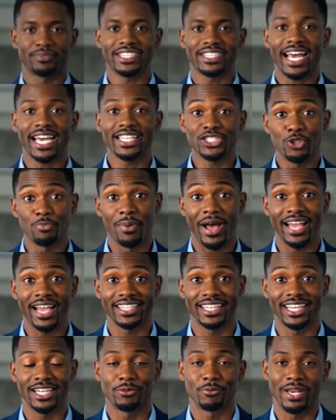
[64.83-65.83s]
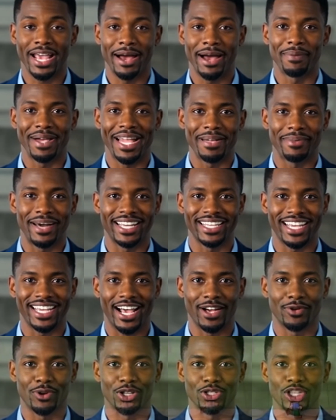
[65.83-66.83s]
Master Python and the PyCang
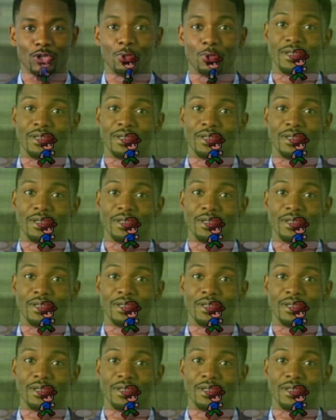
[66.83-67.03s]
library to